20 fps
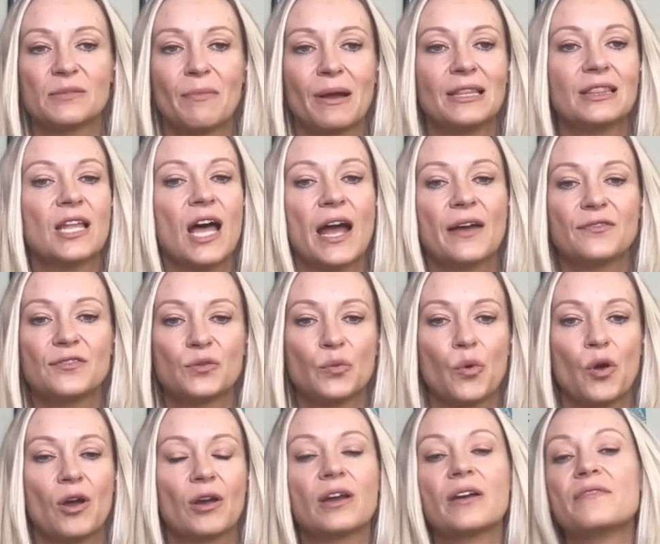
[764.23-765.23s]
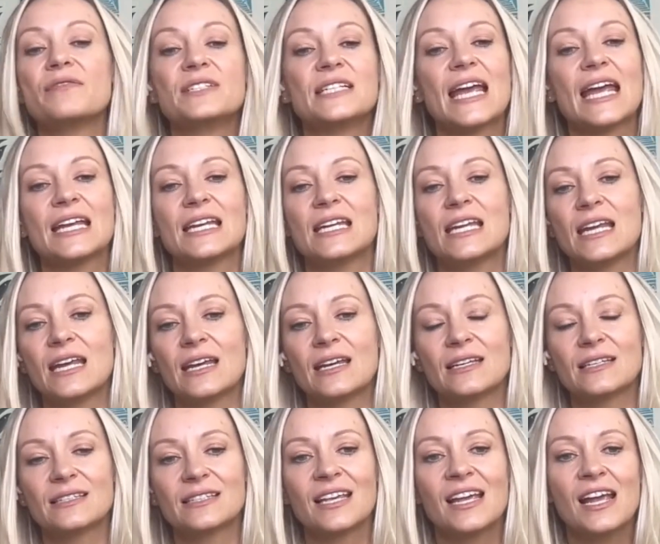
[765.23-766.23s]
My life's work of 10
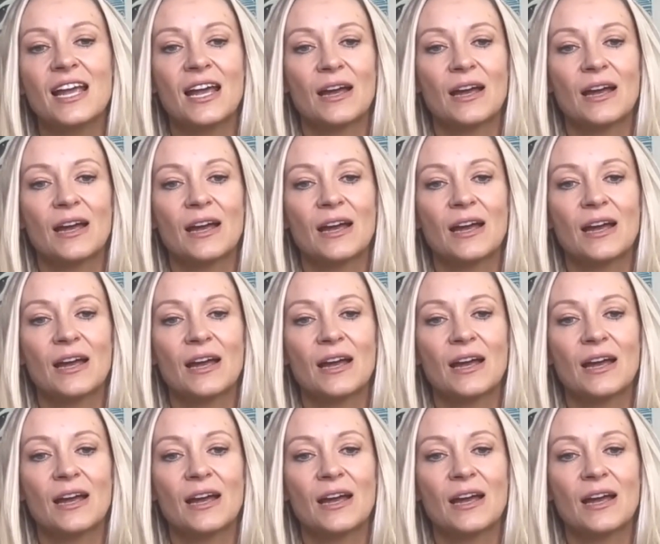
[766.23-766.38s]
years